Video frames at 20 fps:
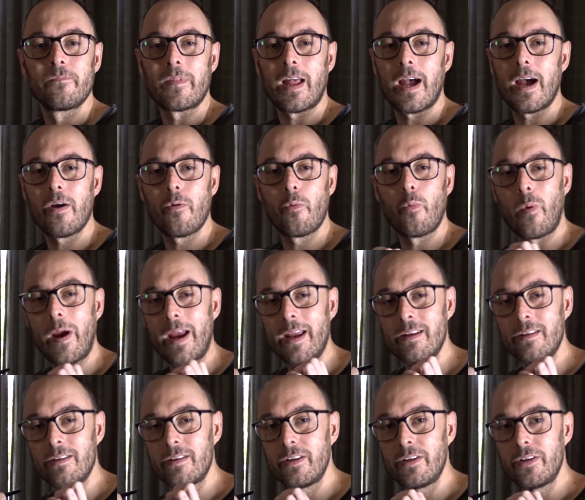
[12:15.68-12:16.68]
uh,
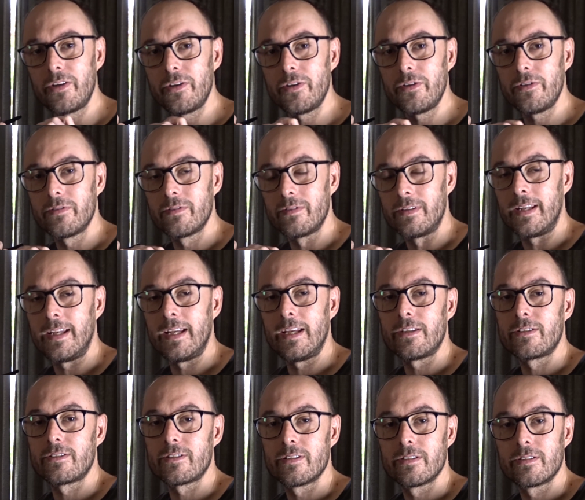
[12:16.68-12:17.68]
when do you
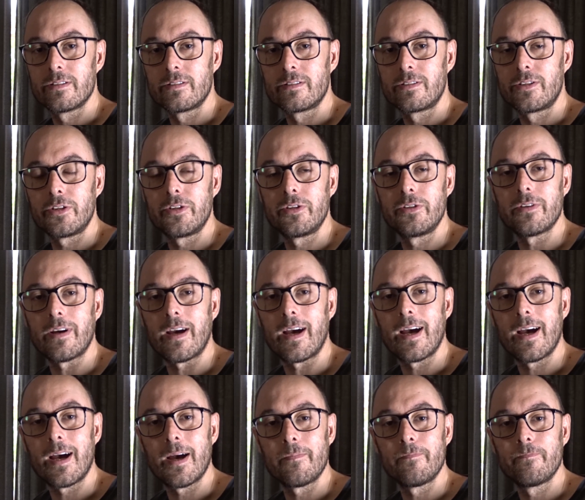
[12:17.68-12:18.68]
need to
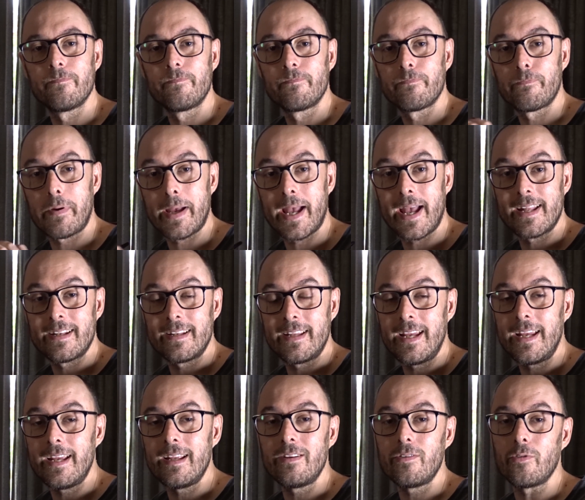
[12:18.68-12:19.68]
um, pan
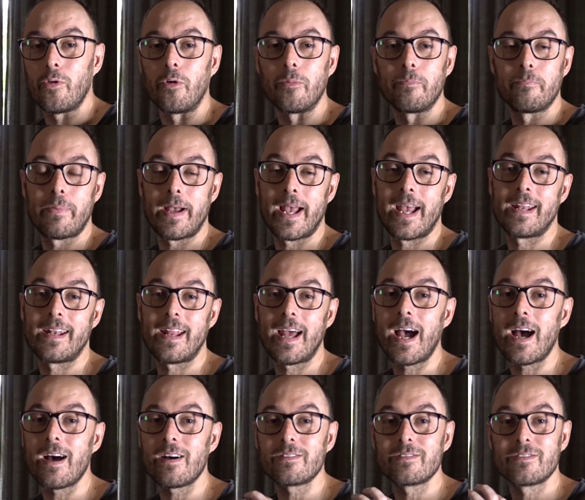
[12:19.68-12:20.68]
in or pan
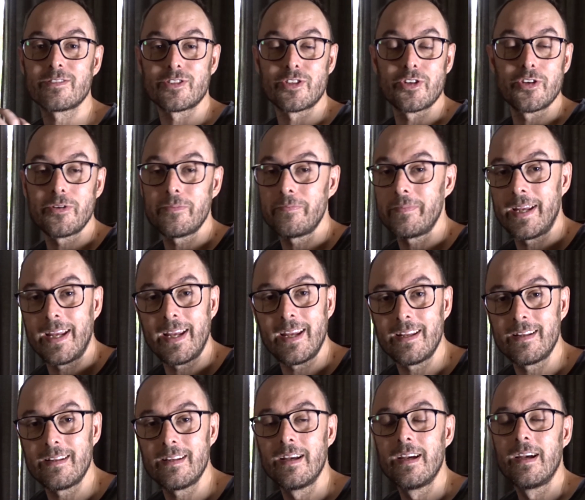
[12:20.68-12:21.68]
out, zoom
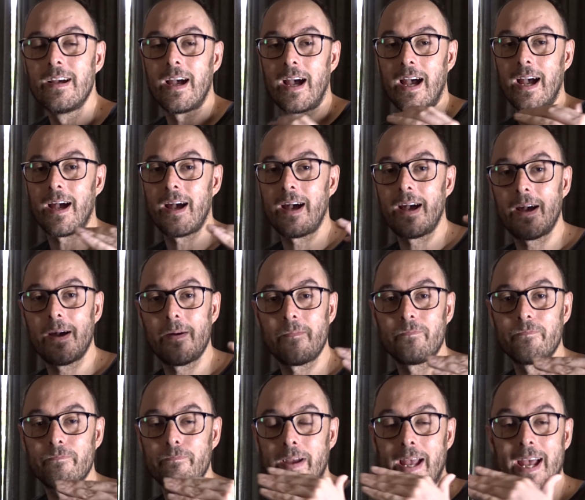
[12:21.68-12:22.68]
in,
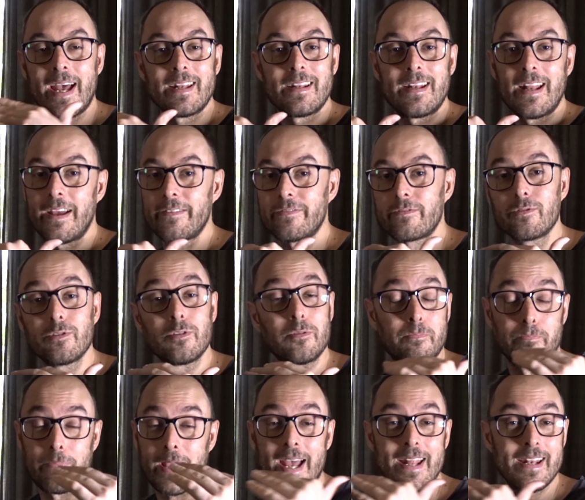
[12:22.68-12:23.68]
um, pan left or
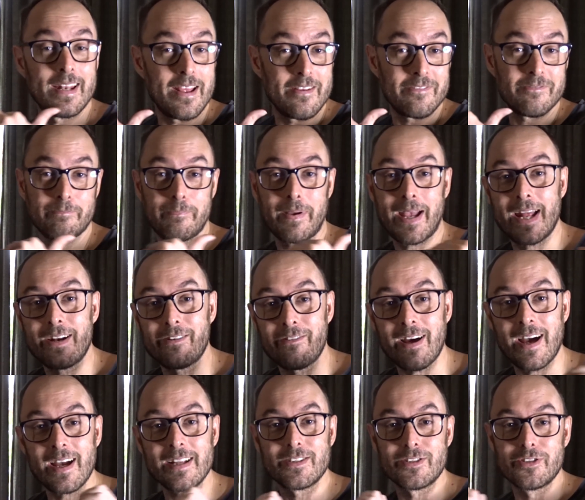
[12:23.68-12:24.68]
pan left, pan
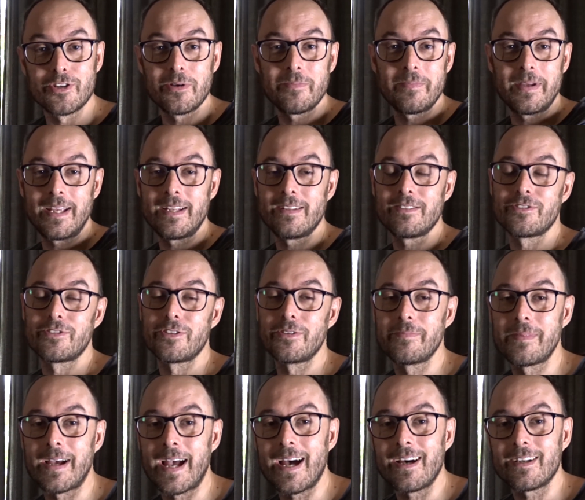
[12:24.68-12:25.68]
right, zoom in,
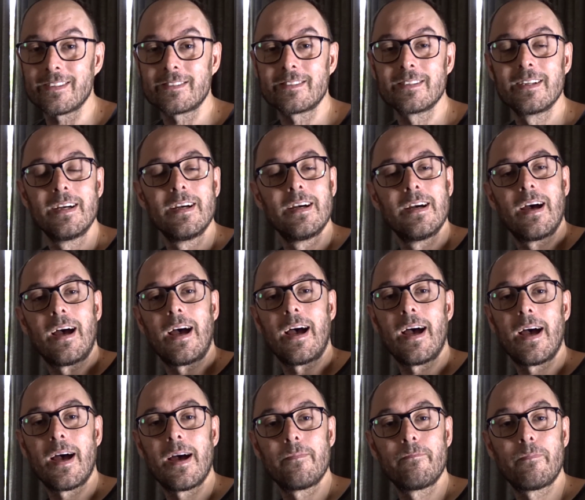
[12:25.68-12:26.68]
zoom out,
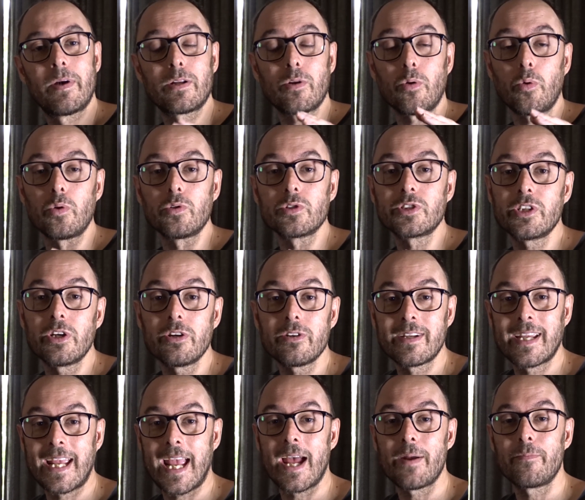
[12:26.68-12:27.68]
um, but also
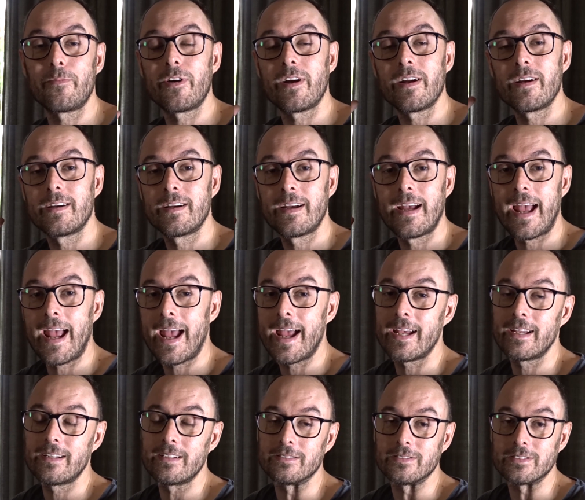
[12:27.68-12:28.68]
camera
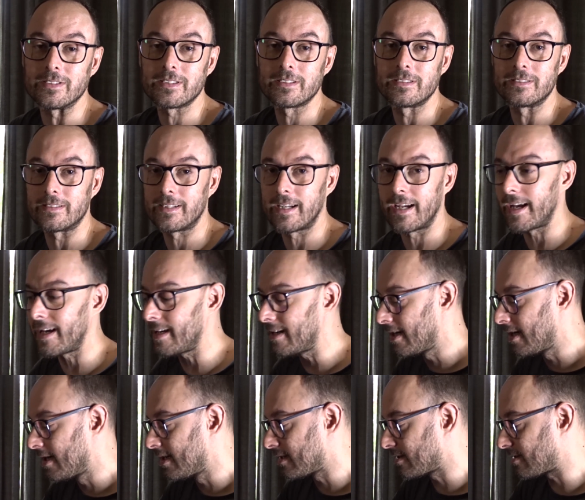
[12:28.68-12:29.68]
angles. Okay,
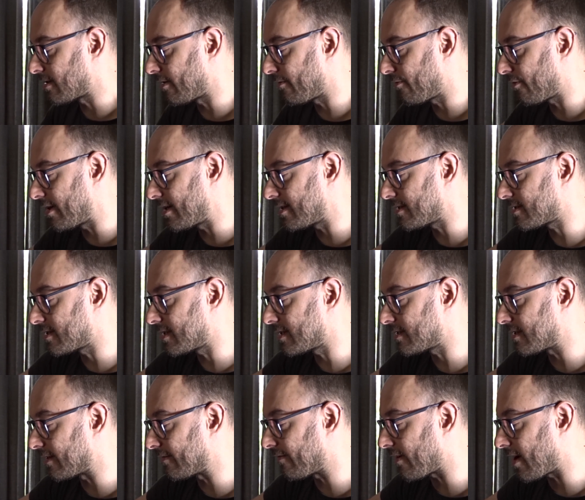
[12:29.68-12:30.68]
so for
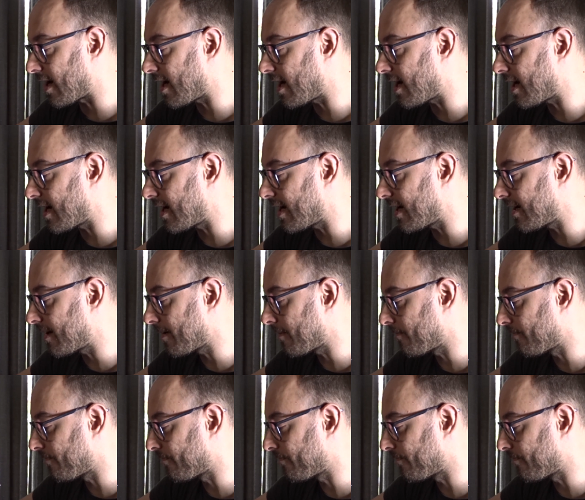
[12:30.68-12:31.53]
instance, if I